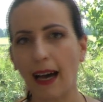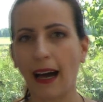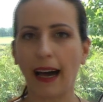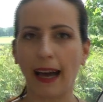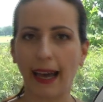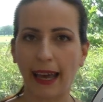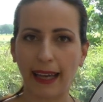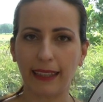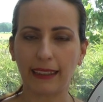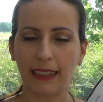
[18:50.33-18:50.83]

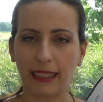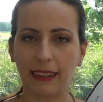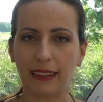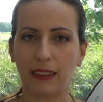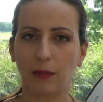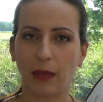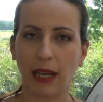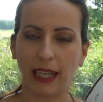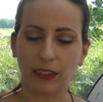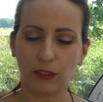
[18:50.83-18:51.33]
I had that
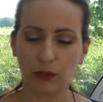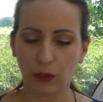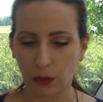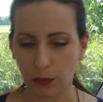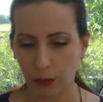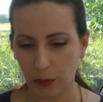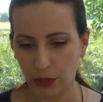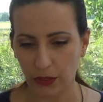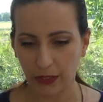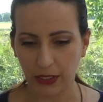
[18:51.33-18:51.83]
in mind
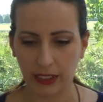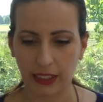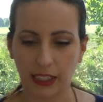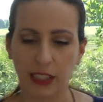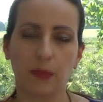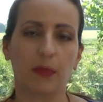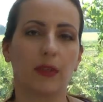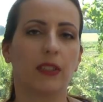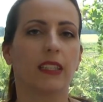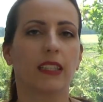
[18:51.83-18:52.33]
from previous
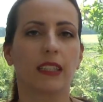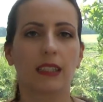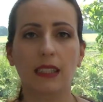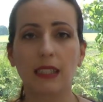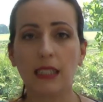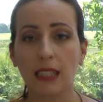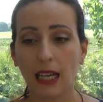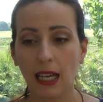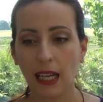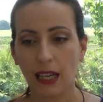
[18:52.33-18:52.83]

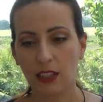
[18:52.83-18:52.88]
experiences,